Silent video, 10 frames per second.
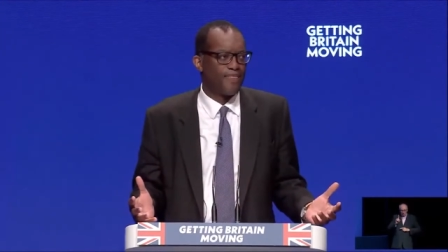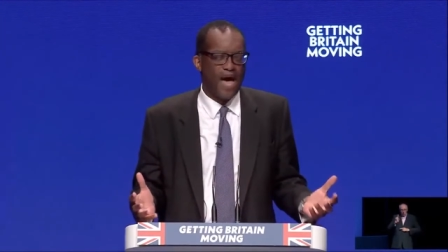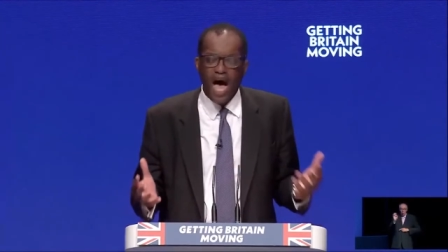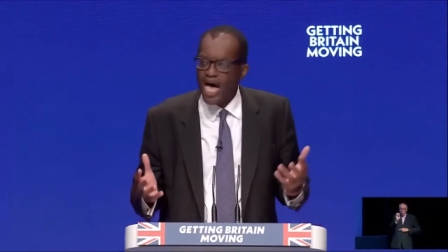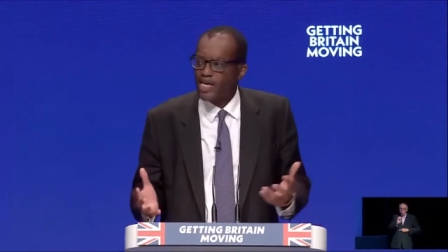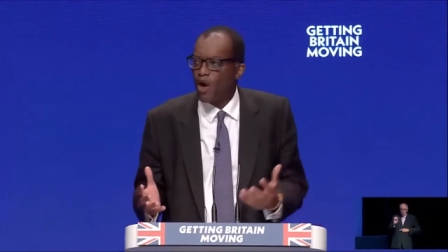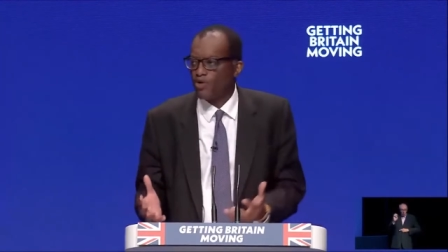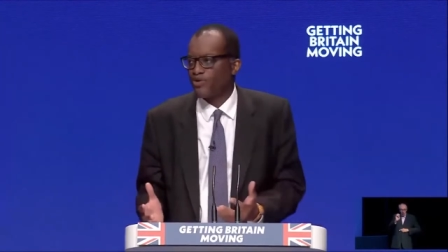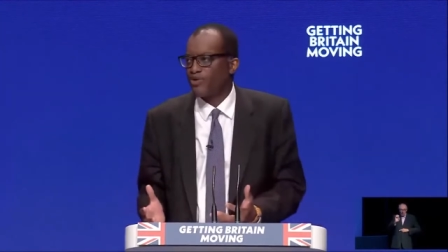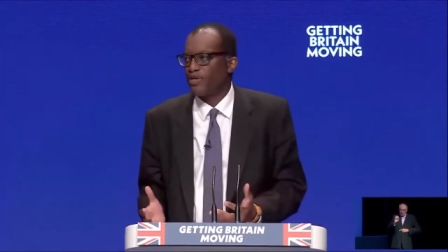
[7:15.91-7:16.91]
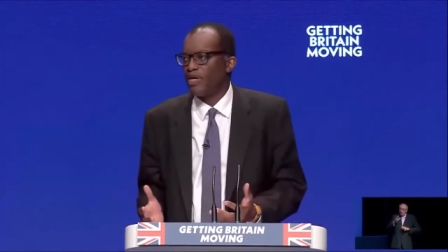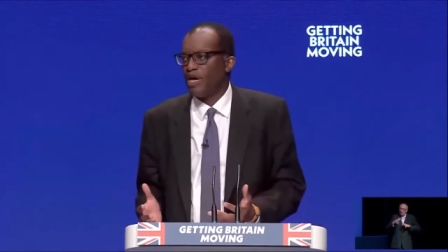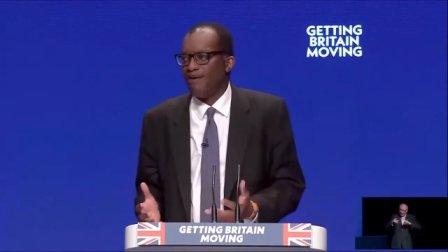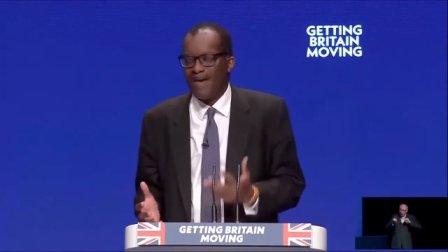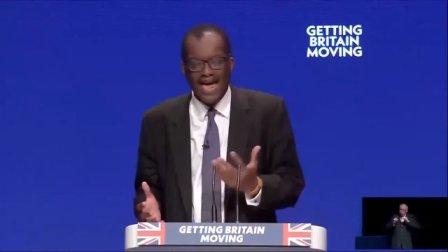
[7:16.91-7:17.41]
The high cost
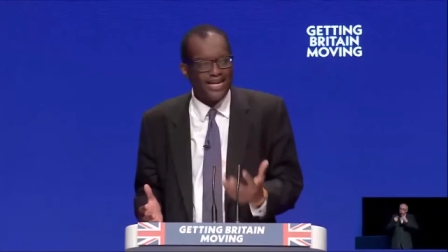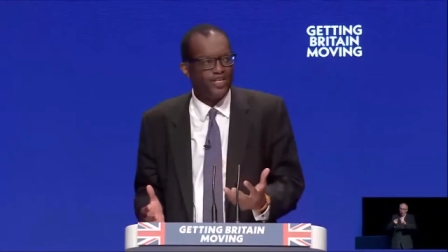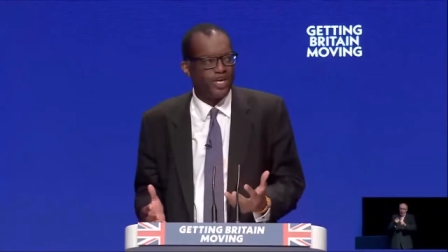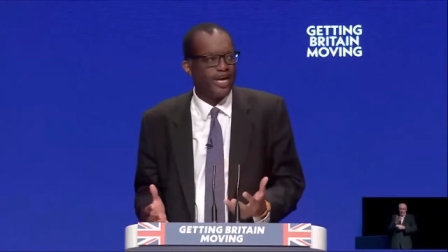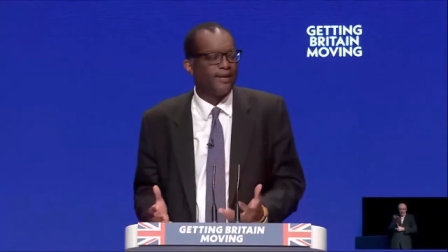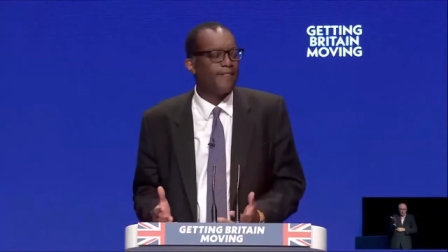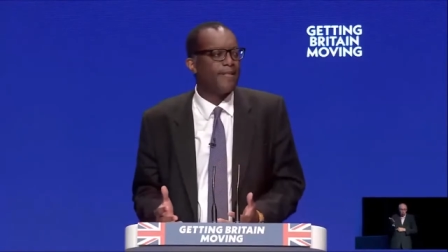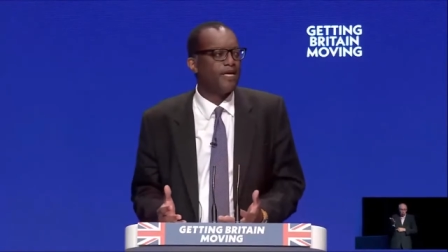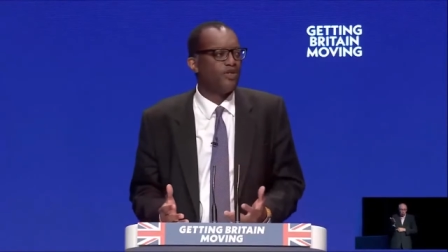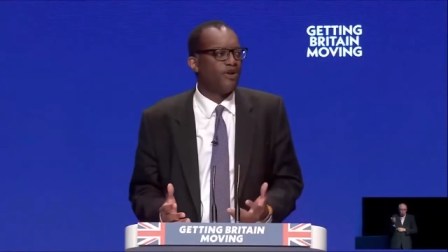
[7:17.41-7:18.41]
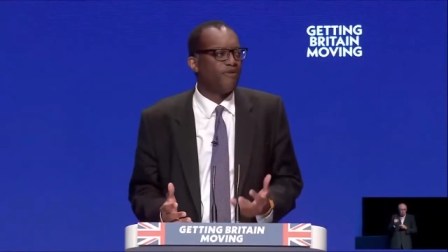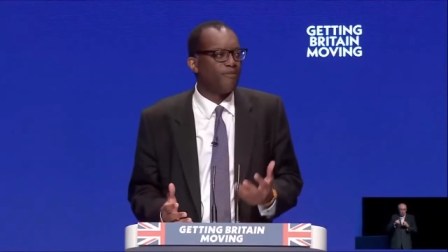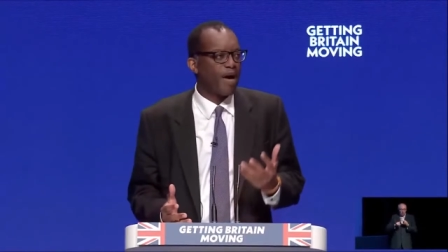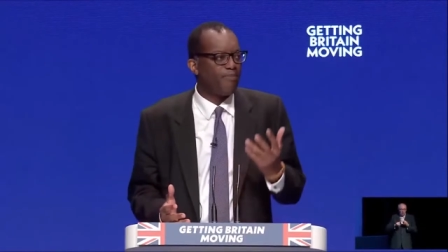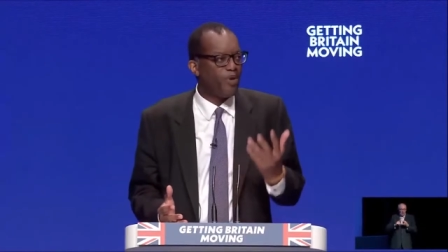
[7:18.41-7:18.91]
of energy
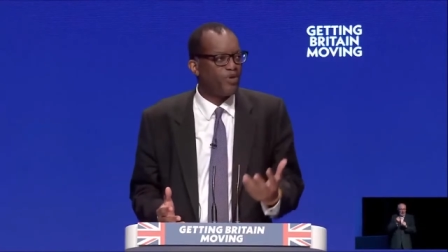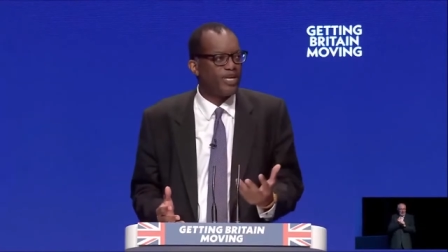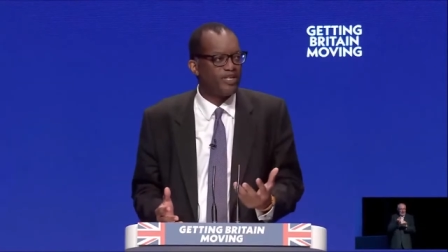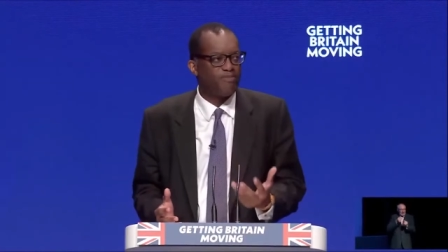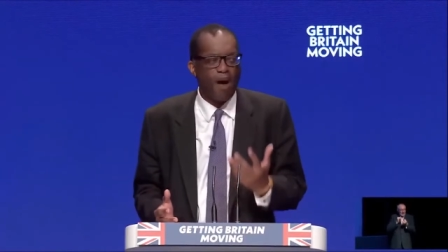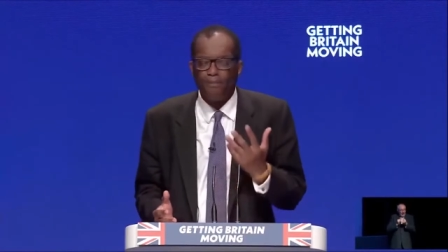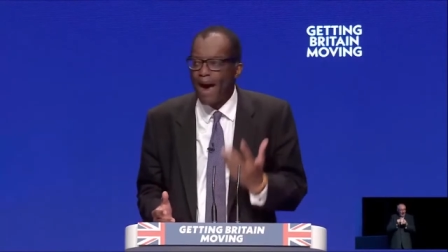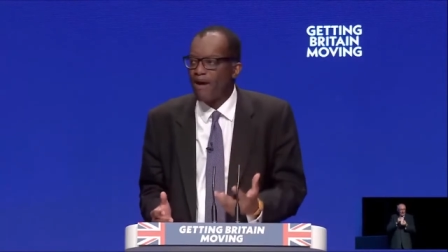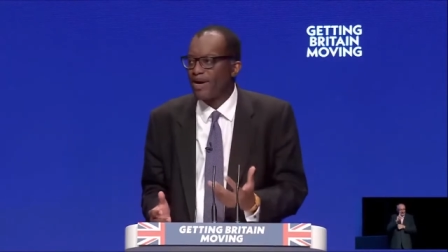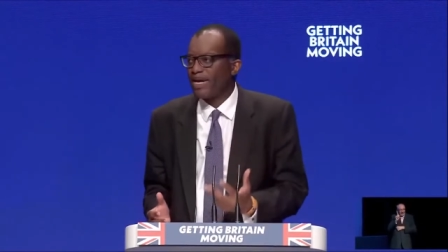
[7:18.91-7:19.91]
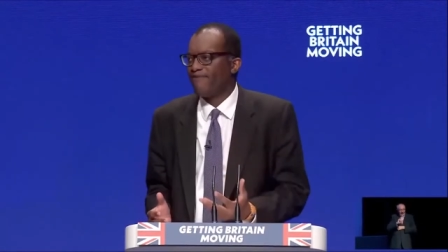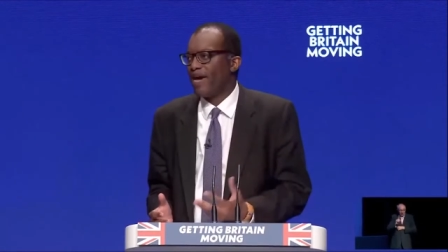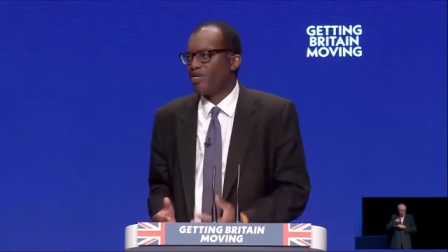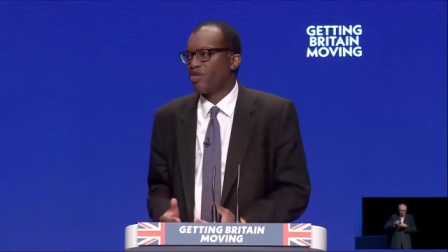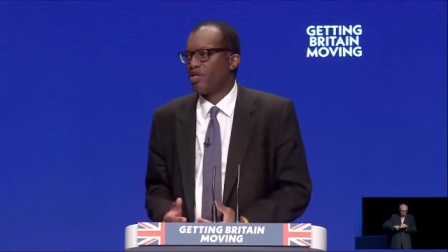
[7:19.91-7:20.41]
driven by Putin's barbaric
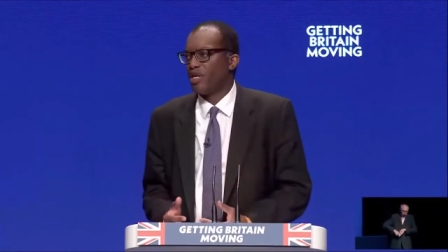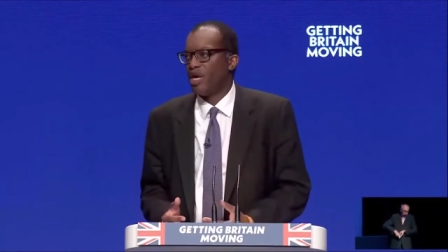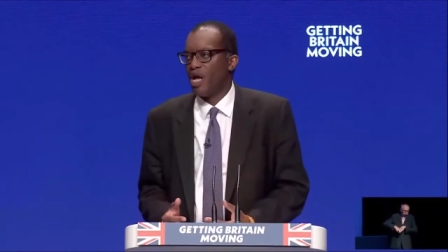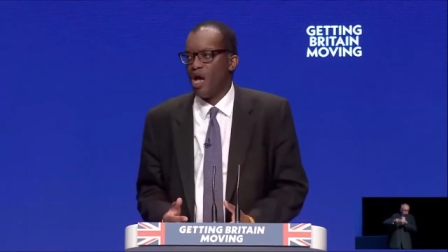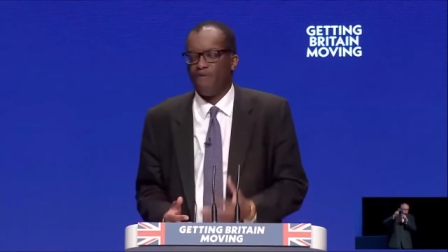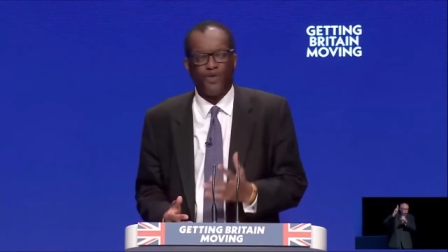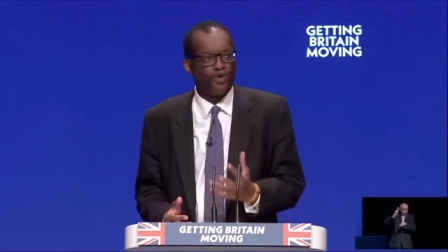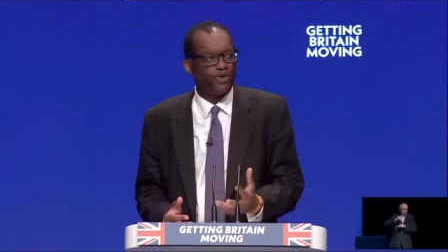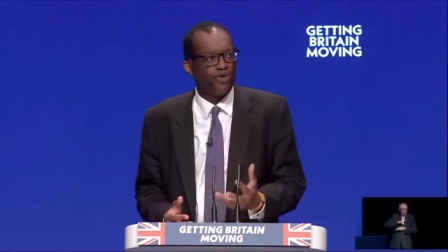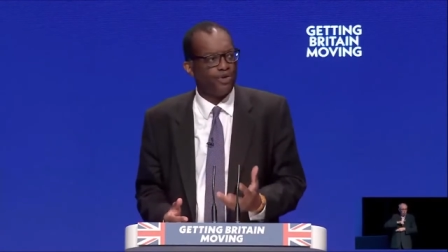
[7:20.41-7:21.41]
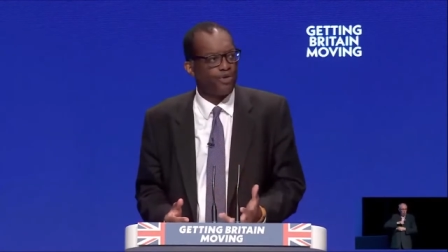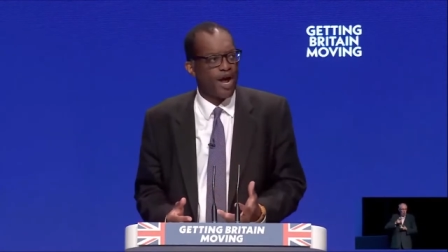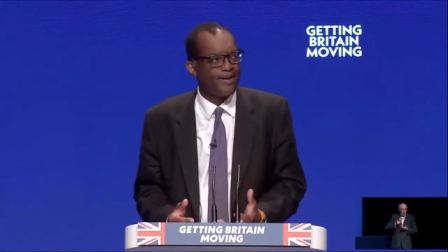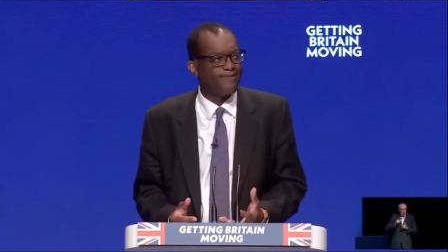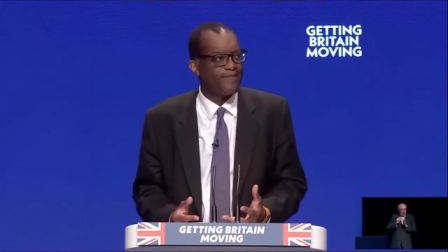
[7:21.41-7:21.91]
invasion of
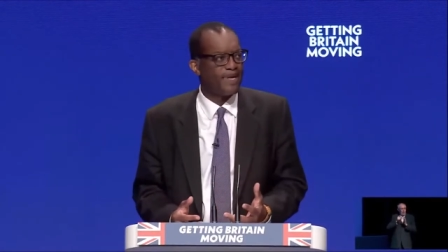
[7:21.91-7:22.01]
Ukraine.